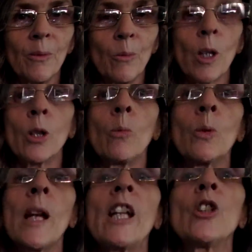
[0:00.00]

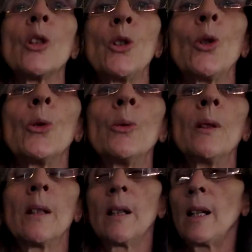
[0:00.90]
will need to do.
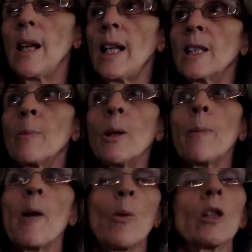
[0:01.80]
It's more
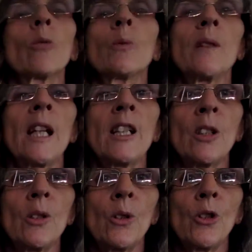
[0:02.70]
about what you will need
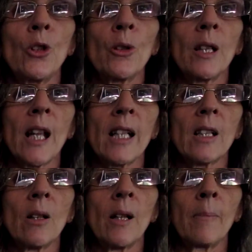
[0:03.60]
to do during that
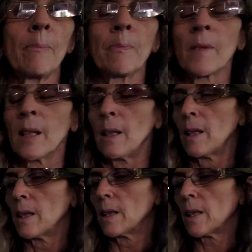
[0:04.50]
time.
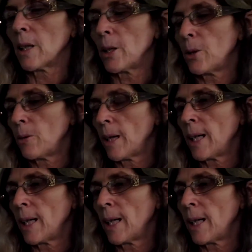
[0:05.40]
So,